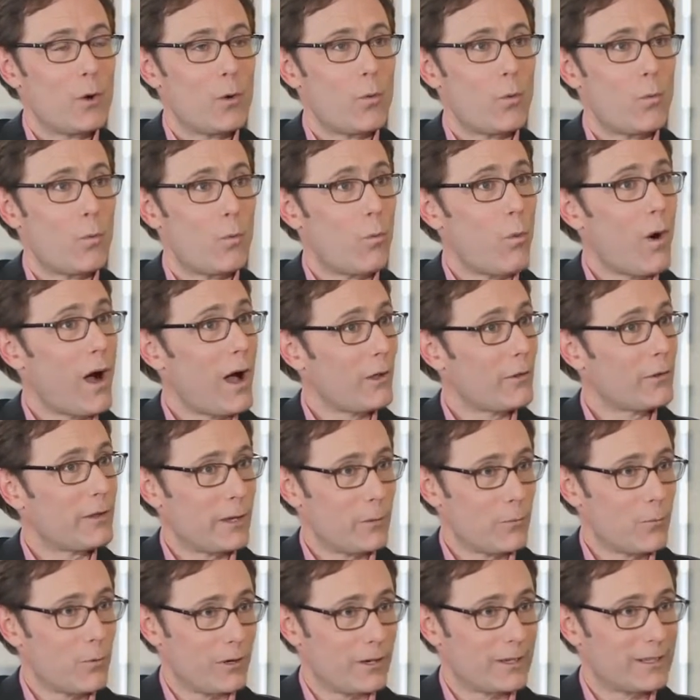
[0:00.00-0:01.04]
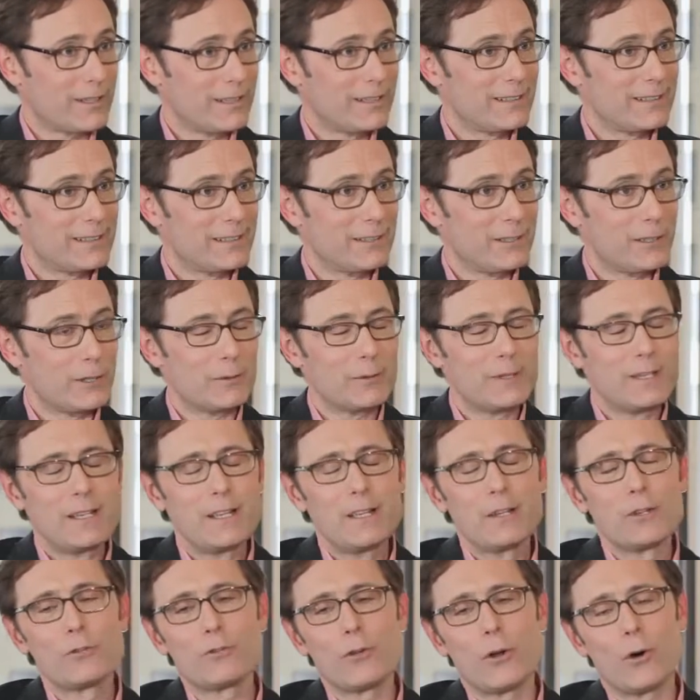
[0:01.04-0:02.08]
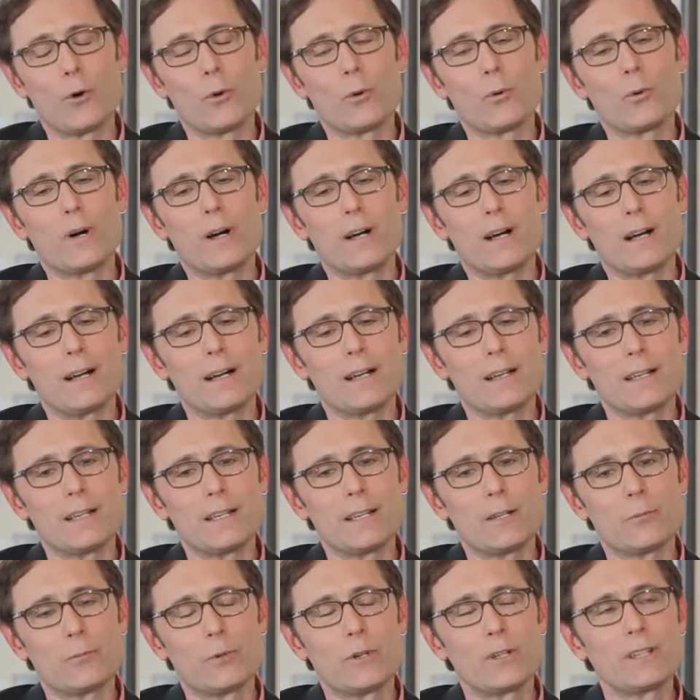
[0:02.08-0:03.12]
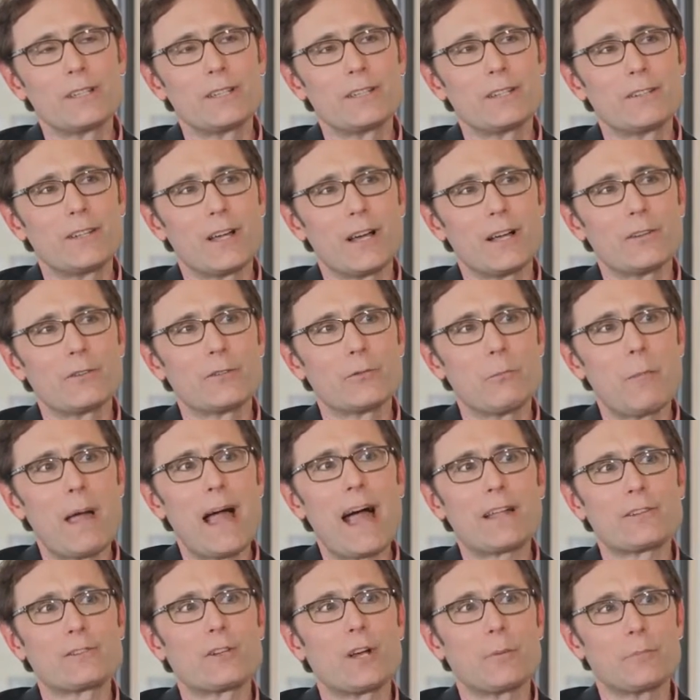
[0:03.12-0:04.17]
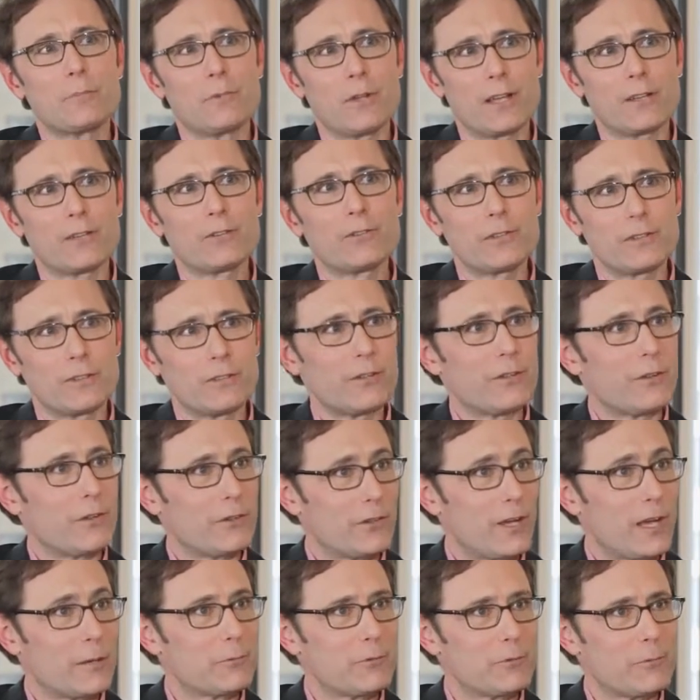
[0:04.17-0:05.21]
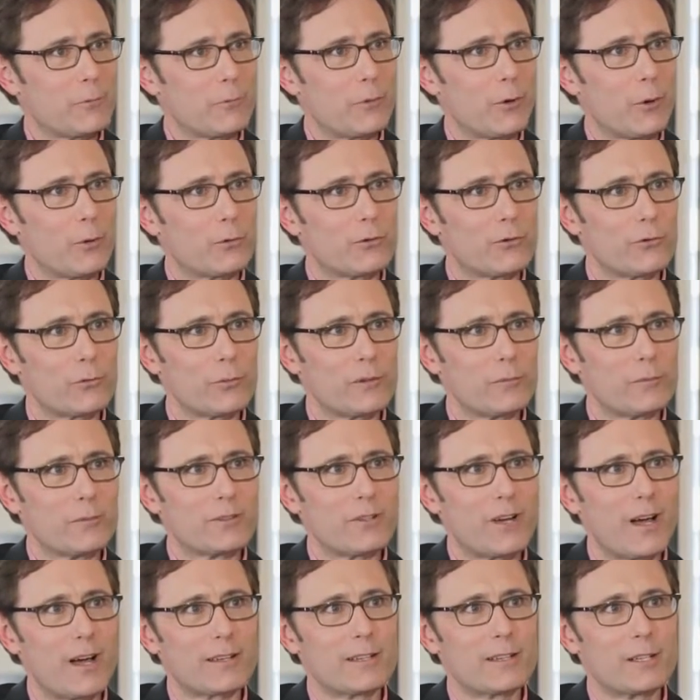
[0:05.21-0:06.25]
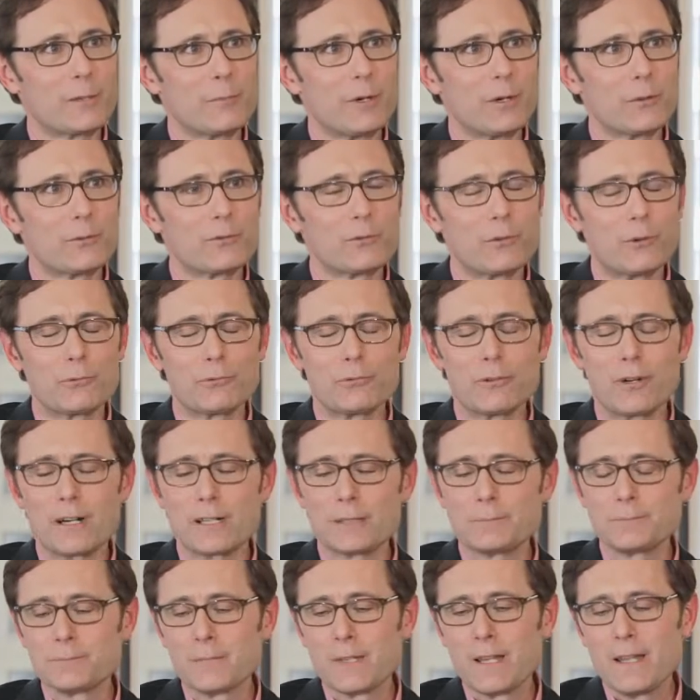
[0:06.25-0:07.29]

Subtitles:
while they work, you know. So it really does match up nicely to the types of approaches we've been talking about so far.